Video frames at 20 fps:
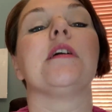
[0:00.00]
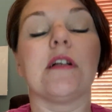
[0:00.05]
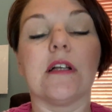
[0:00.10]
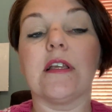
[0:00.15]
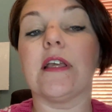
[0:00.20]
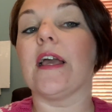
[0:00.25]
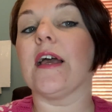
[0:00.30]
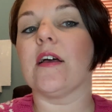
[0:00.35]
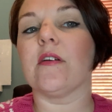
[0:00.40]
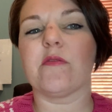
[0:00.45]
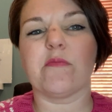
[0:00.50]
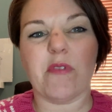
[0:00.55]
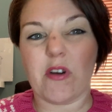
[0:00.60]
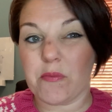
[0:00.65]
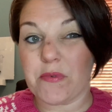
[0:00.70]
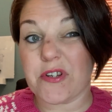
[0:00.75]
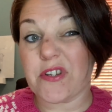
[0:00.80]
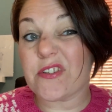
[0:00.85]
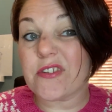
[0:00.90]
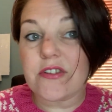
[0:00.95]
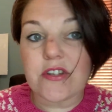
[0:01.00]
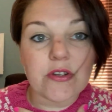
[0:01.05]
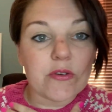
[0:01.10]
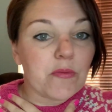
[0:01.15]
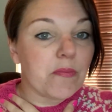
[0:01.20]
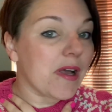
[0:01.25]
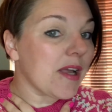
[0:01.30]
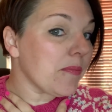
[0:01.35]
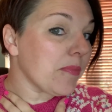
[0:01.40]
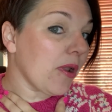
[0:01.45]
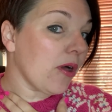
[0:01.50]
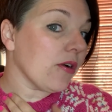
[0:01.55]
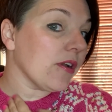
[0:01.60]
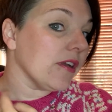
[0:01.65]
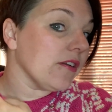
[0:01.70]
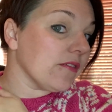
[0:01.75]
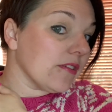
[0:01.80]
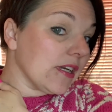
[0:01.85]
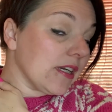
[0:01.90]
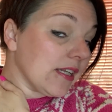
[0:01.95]
Yeah, probably just to do with my
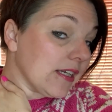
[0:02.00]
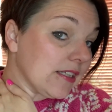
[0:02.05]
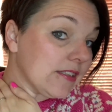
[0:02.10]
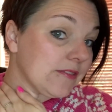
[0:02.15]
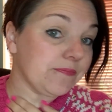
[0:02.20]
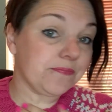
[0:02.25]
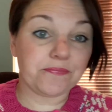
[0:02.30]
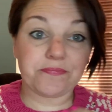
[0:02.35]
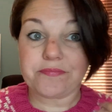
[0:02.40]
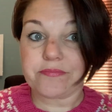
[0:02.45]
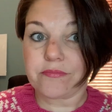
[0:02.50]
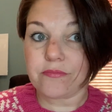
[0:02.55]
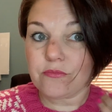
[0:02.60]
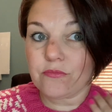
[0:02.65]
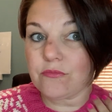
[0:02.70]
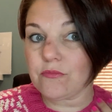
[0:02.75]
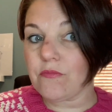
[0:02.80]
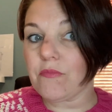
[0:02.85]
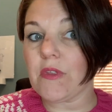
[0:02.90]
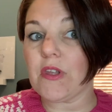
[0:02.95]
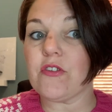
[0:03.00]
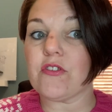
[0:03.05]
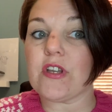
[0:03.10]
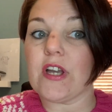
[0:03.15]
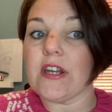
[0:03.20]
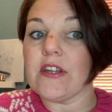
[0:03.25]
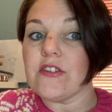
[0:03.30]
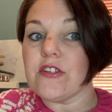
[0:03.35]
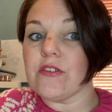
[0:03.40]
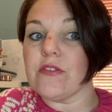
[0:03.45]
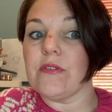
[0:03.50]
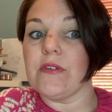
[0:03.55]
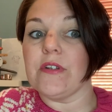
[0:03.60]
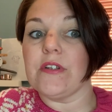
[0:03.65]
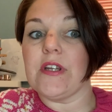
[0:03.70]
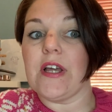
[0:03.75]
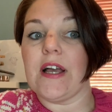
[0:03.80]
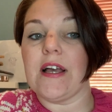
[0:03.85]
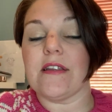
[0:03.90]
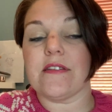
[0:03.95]
blocking, really. Just kind of doing
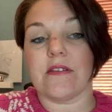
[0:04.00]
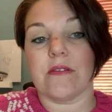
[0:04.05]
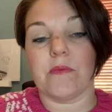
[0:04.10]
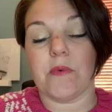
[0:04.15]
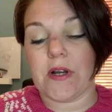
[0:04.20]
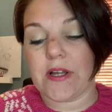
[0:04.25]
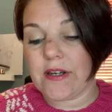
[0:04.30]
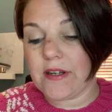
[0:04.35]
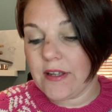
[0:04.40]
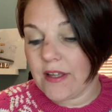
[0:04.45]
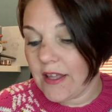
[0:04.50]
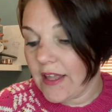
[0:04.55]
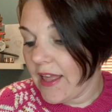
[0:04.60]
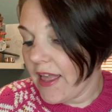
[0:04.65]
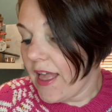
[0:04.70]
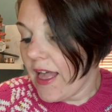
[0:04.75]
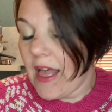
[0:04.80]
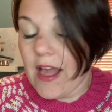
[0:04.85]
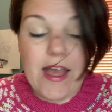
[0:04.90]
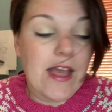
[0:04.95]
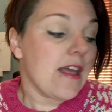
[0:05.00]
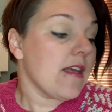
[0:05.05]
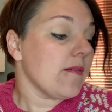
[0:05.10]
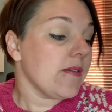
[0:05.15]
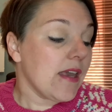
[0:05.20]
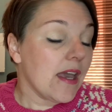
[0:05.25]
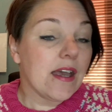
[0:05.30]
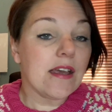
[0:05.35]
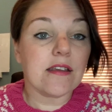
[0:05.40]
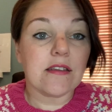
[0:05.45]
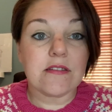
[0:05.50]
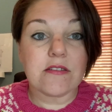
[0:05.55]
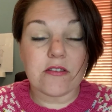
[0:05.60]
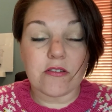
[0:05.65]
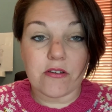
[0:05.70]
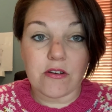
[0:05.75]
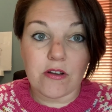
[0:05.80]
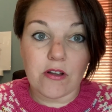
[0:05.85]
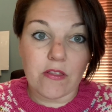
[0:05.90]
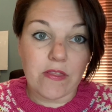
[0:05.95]
it as and when. Yeah,
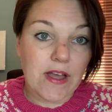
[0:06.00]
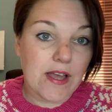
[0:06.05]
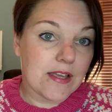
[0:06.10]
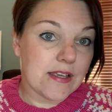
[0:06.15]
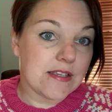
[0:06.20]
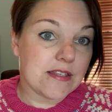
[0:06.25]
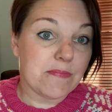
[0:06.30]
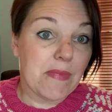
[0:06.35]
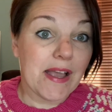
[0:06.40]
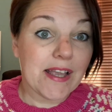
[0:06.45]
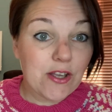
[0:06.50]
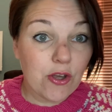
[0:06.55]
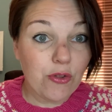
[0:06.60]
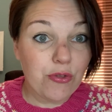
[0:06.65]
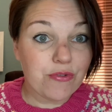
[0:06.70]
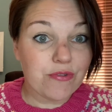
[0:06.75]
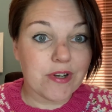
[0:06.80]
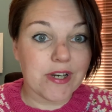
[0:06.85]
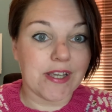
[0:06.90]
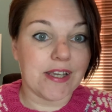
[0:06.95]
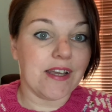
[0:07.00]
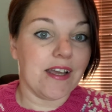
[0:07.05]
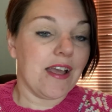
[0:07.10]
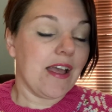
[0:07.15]
so that is my Guthrie.